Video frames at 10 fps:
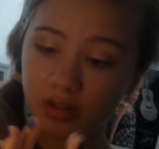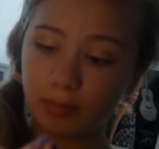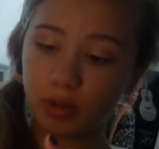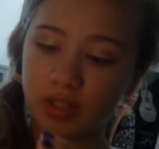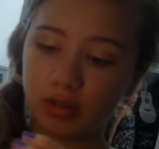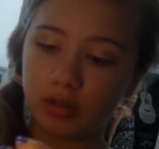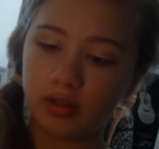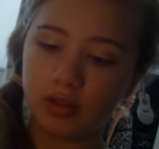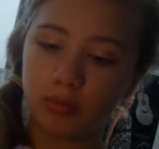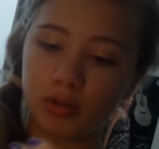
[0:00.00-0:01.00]
The
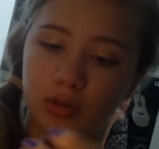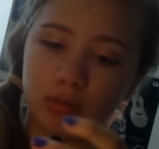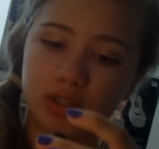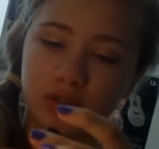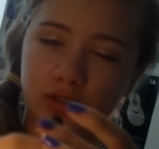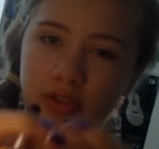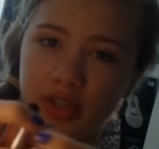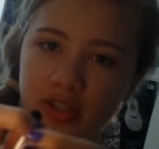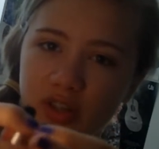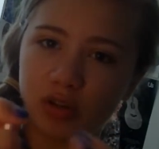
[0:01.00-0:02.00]
little bristle
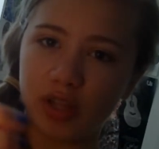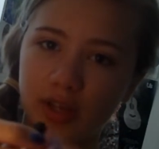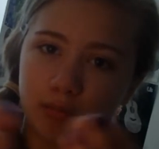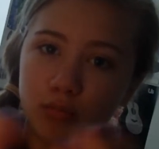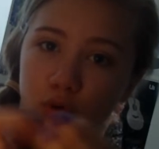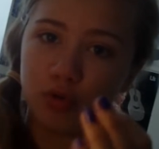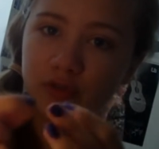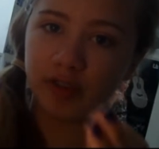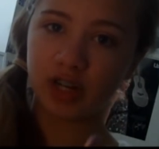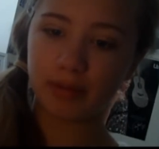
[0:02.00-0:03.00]
things, they don't like move
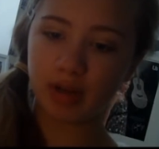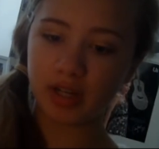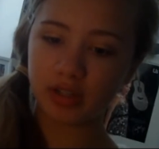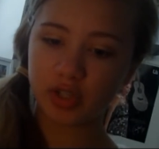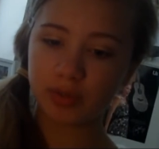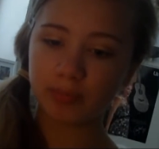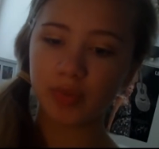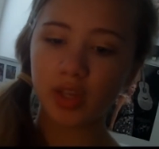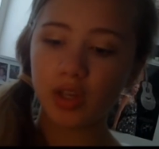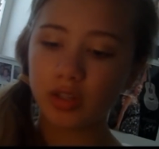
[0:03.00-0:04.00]
very much.
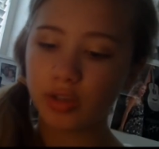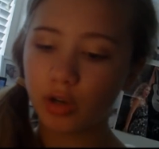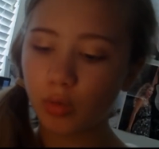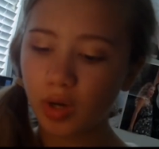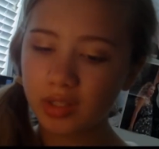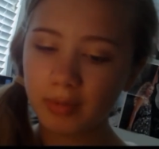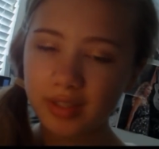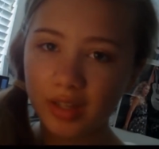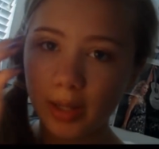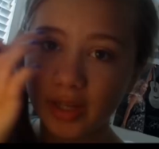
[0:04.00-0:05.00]
So you don't want something that's
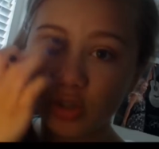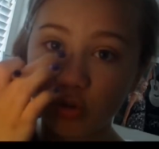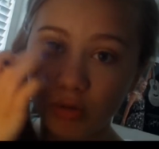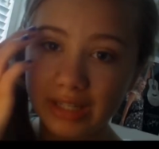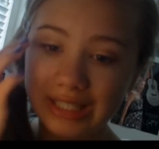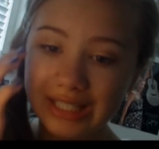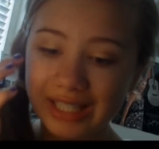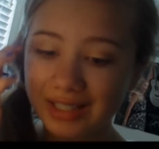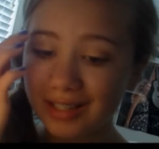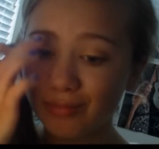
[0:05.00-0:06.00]
gonna like trace
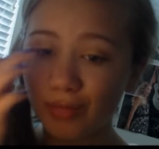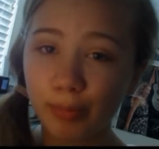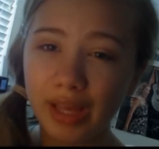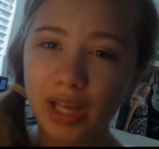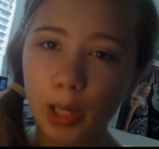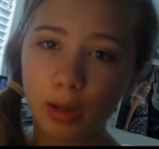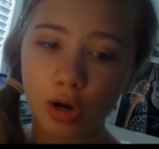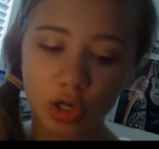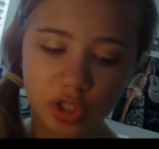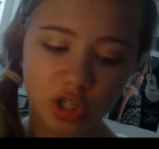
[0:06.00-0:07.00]
it and make it look
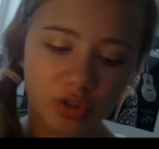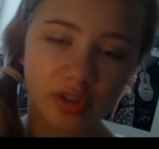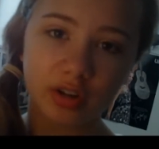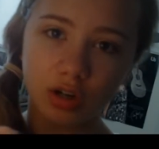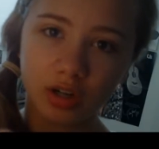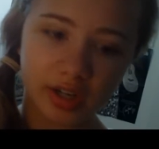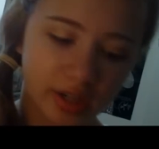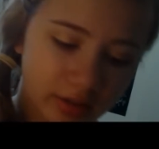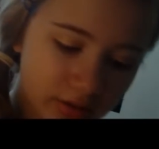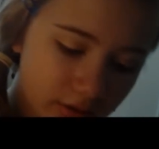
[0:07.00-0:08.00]
harsher than it already
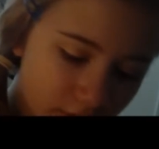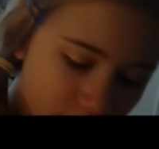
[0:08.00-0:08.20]
is.